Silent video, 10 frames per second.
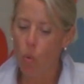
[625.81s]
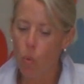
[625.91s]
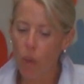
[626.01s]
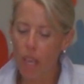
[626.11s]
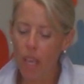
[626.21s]

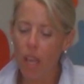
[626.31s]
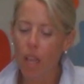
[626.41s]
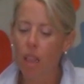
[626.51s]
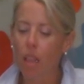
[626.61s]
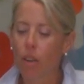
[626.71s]
We
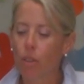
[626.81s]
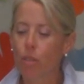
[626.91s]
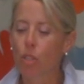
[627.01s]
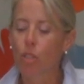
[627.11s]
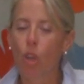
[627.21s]

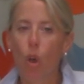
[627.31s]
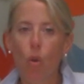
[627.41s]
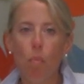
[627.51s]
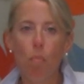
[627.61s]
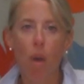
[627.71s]
learned
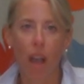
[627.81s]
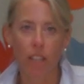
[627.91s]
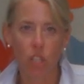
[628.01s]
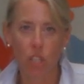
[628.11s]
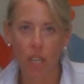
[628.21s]
so
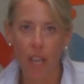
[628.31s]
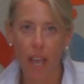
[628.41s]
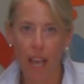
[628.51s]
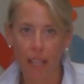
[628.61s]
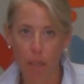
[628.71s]
much
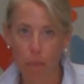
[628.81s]
at the